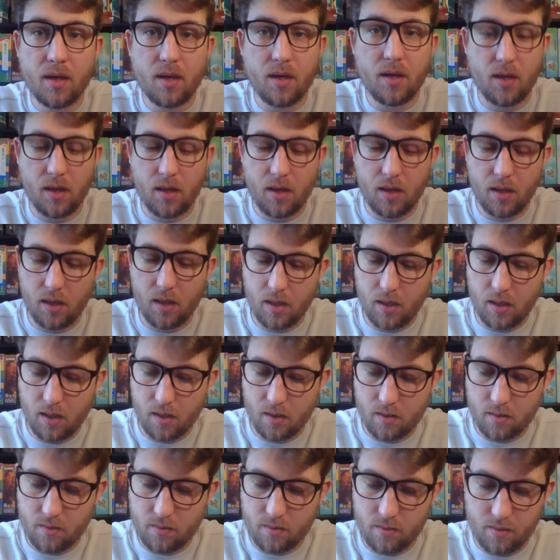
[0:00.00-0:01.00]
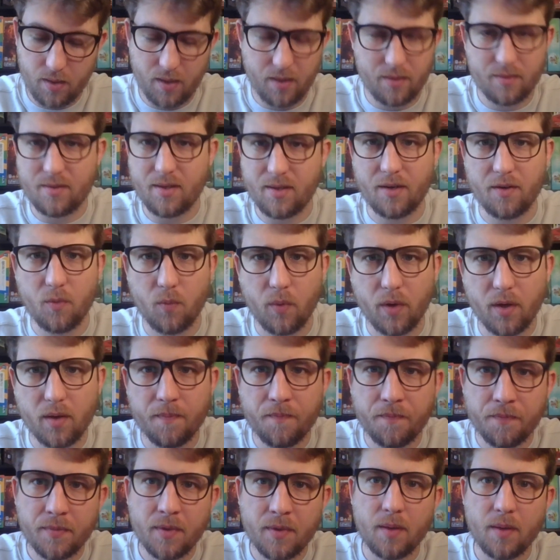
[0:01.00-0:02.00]
That sounded weird,
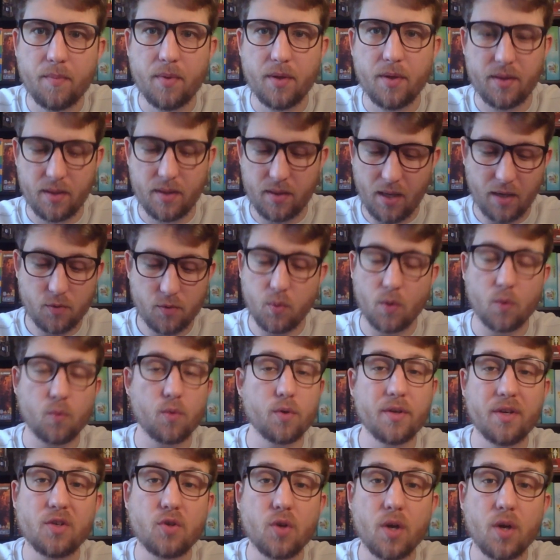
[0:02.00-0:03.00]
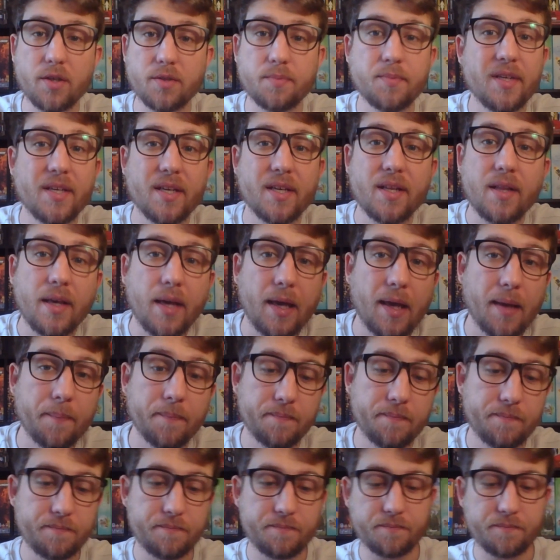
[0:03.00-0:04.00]
but that's what really draws me to the
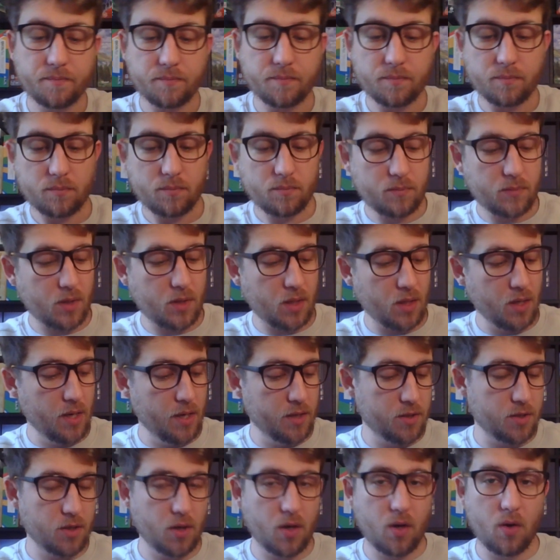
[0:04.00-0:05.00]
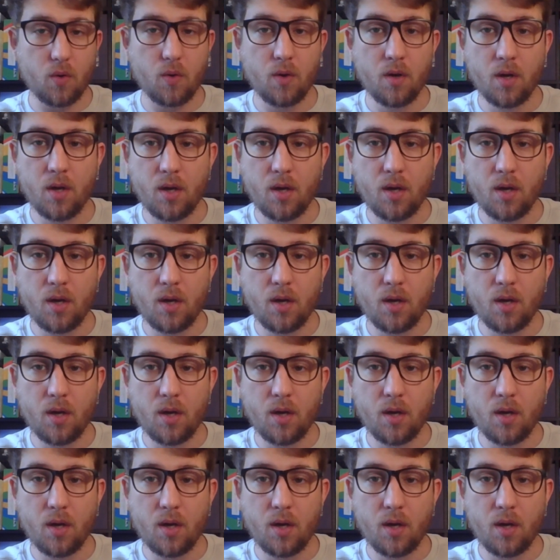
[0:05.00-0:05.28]
game. And so